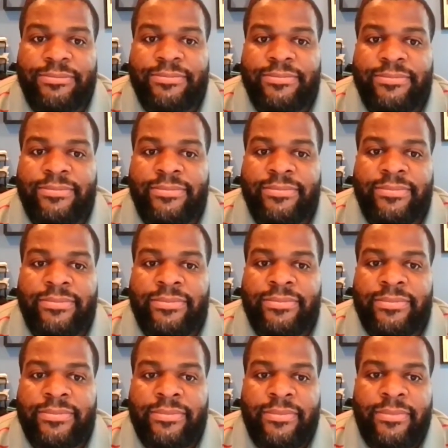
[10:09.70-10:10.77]

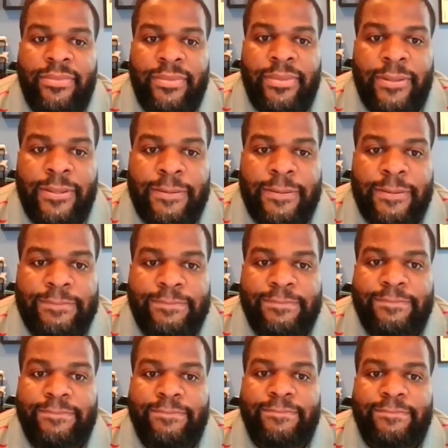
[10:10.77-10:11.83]

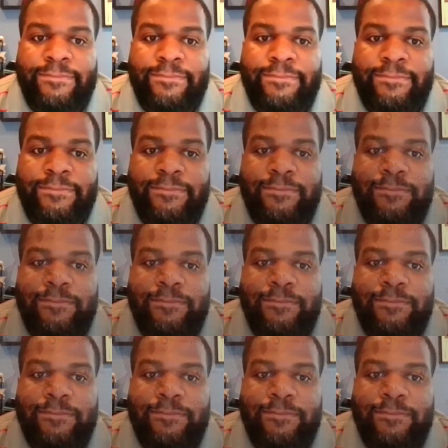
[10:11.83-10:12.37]
Nothing is said.